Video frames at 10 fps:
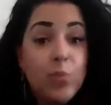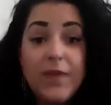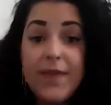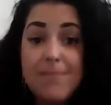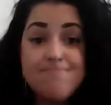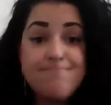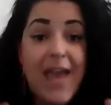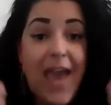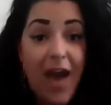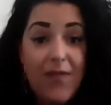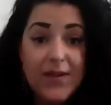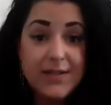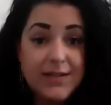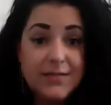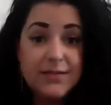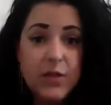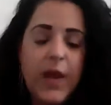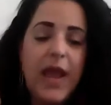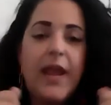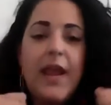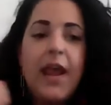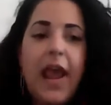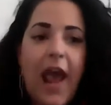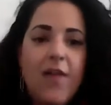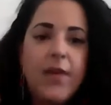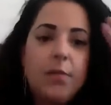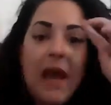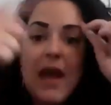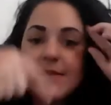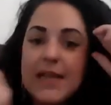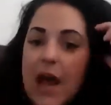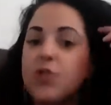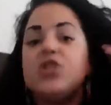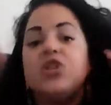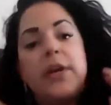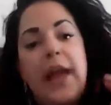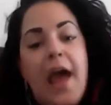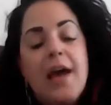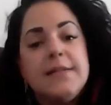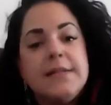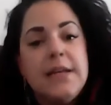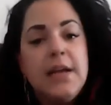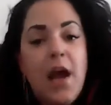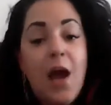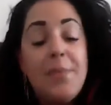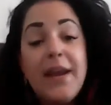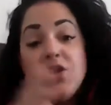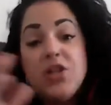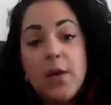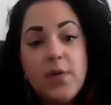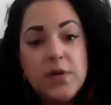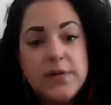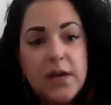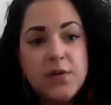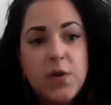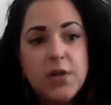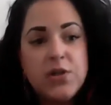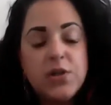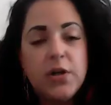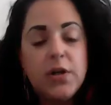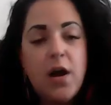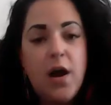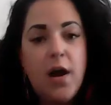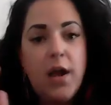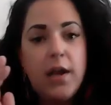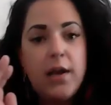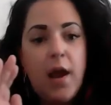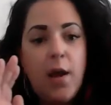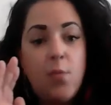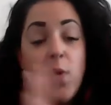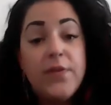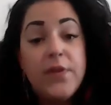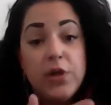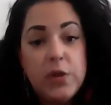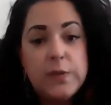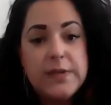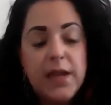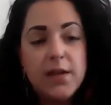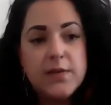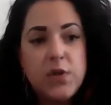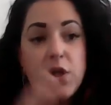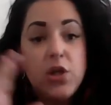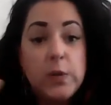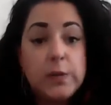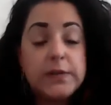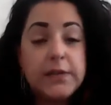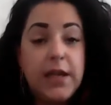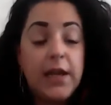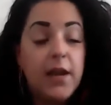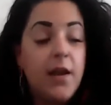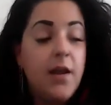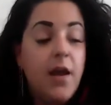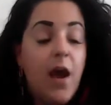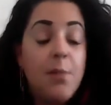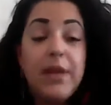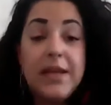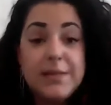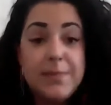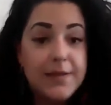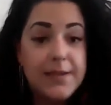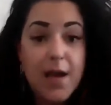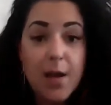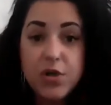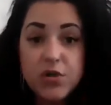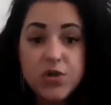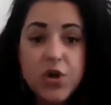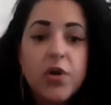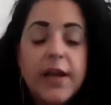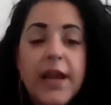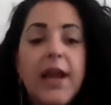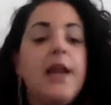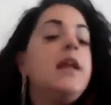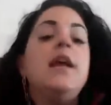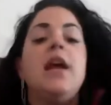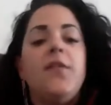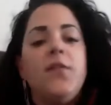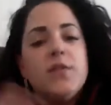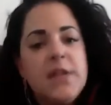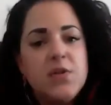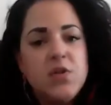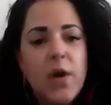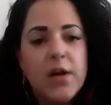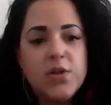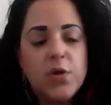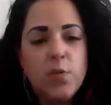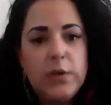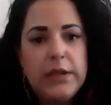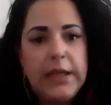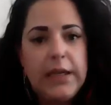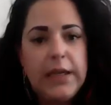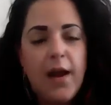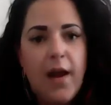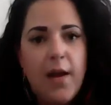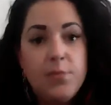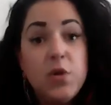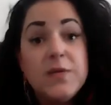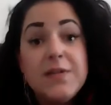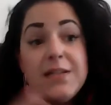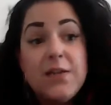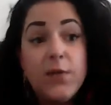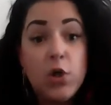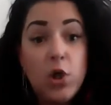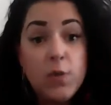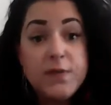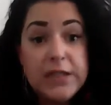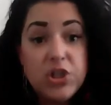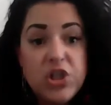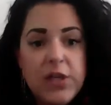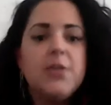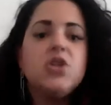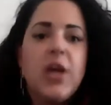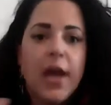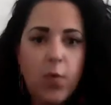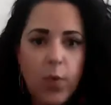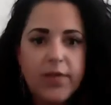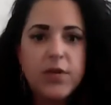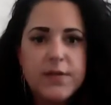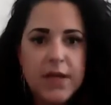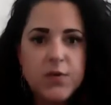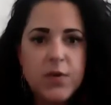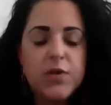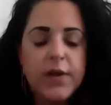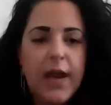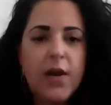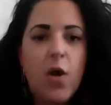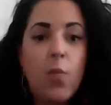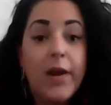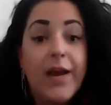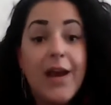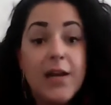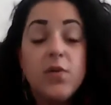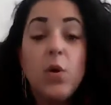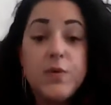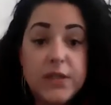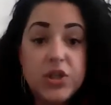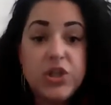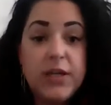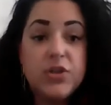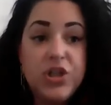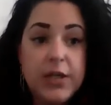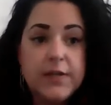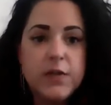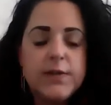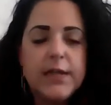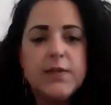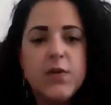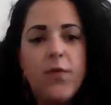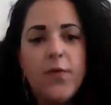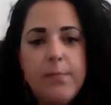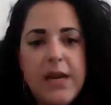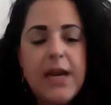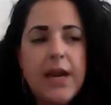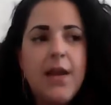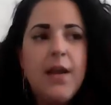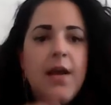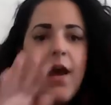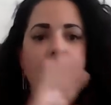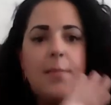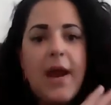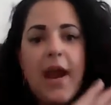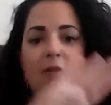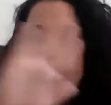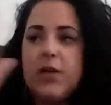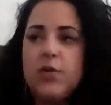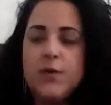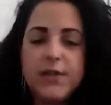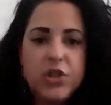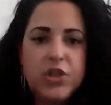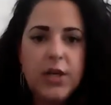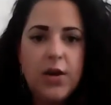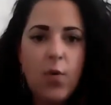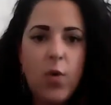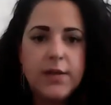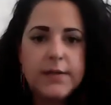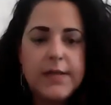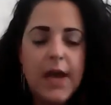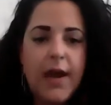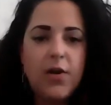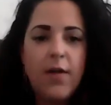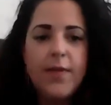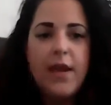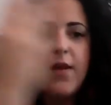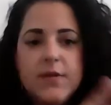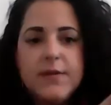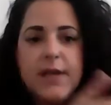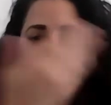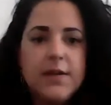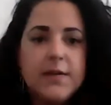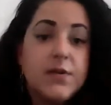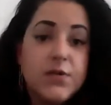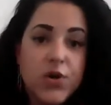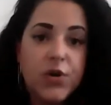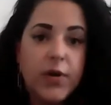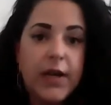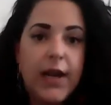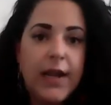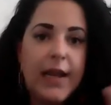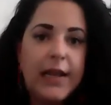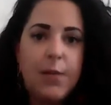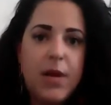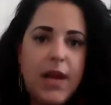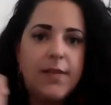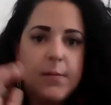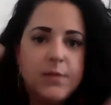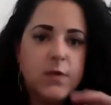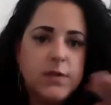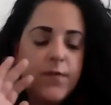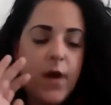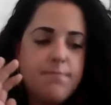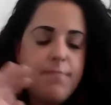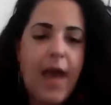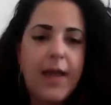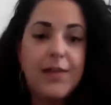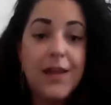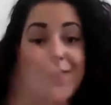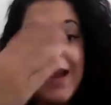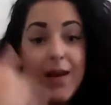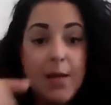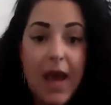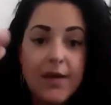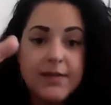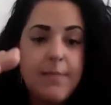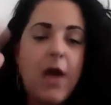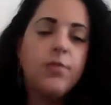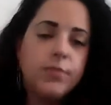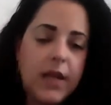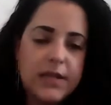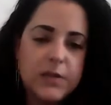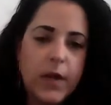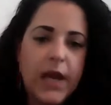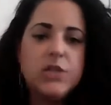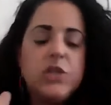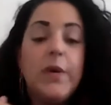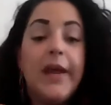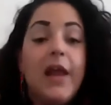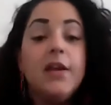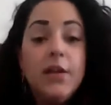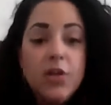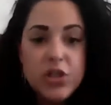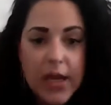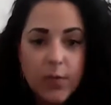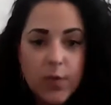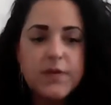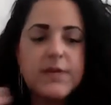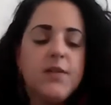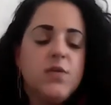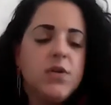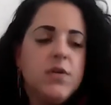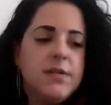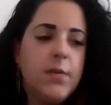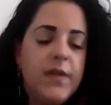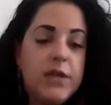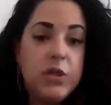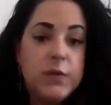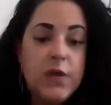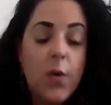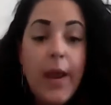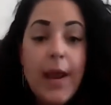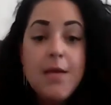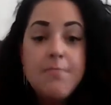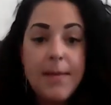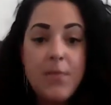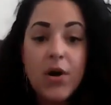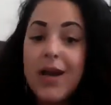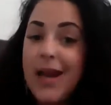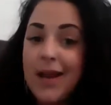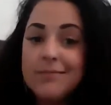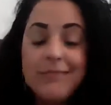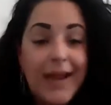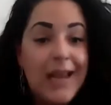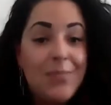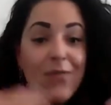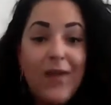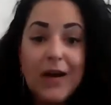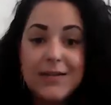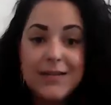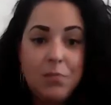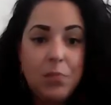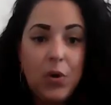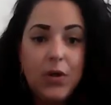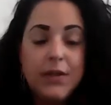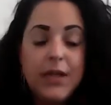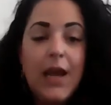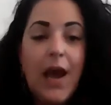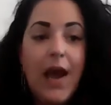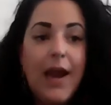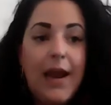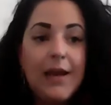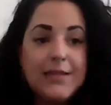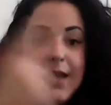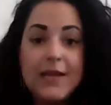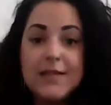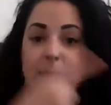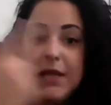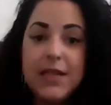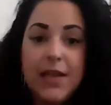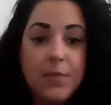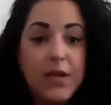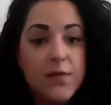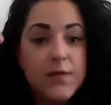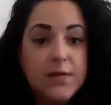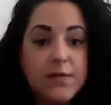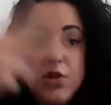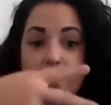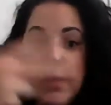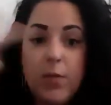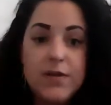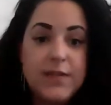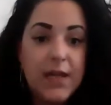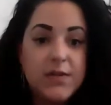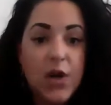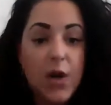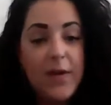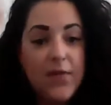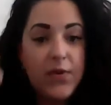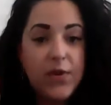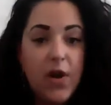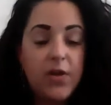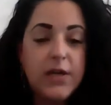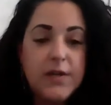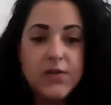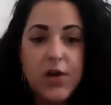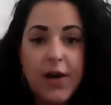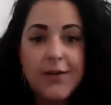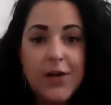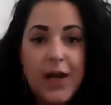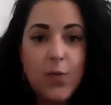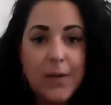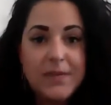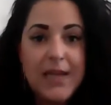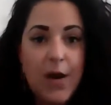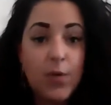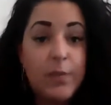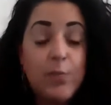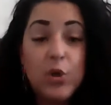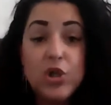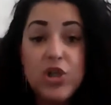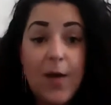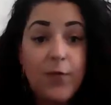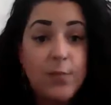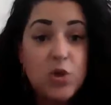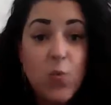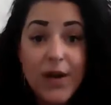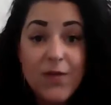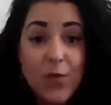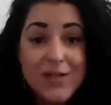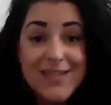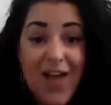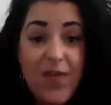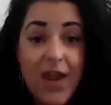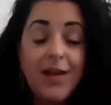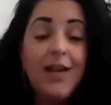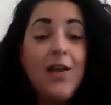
Print them, have it. Okay, have it, pass it out to your guests. Again, check with your sales director on what they're using. So you can use the placemats that come in your starter kit. If your sales director really uses a different closing sheet, check with your sales director again on what kind of closing sheet she is using. So for me, I have my closing sheet on one side, on other side is the starter kit, and I laminate them so it's front and back. And then at the end, I pass them out. Okay, that's what I do. Again, check with your sales director, see what they do. So my marketing, I keep it very simple. I explain to them, here's the 2 main ways you can get started. We have a $30 e-start. You get a website where people can shop from you 24/7.